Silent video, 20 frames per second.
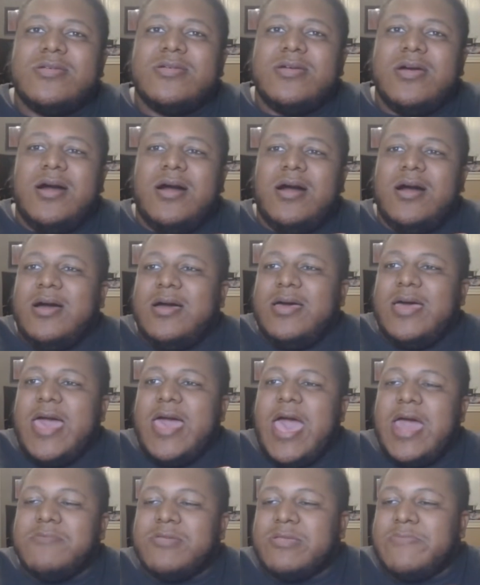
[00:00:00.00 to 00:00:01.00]

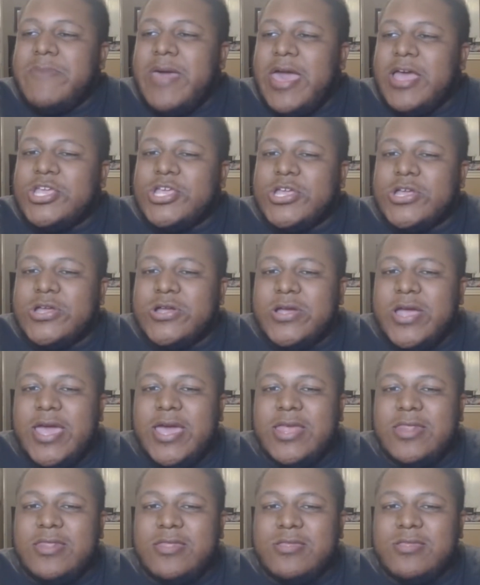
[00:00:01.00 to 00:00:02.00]
Adam Smasher
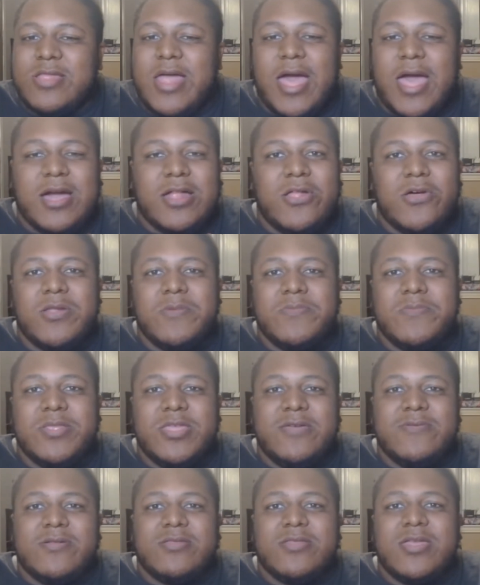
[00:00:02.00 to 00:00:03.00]
and Cyclone, I
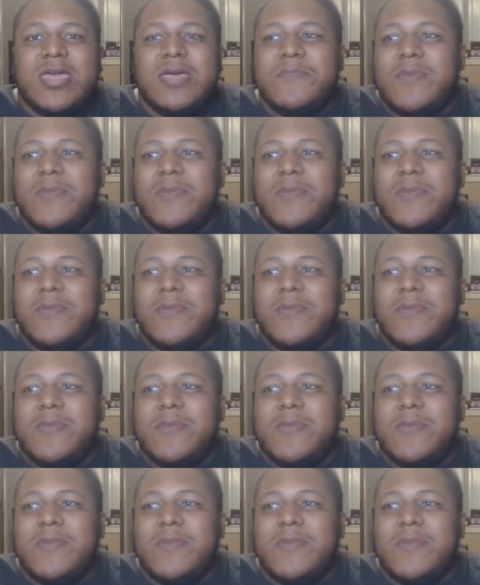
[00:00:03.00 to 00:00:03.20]
believe his name.